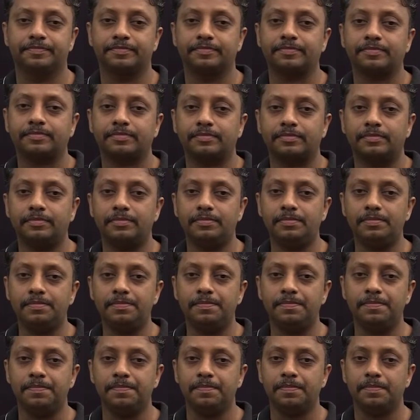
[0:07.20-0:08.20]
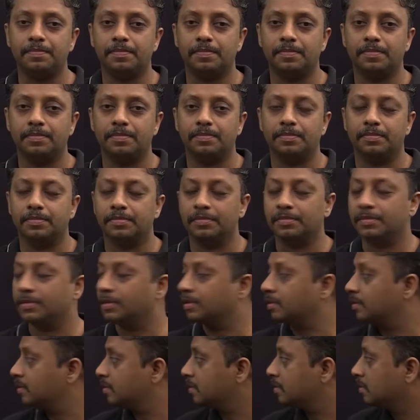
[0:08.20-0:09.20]

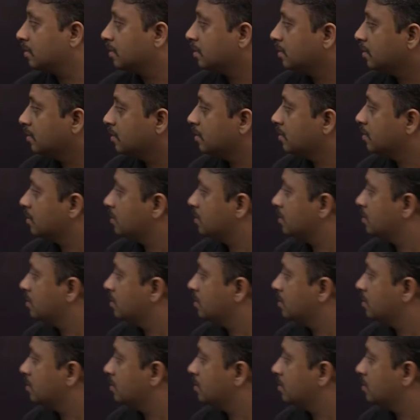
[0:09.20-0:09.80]
Nobody speaks.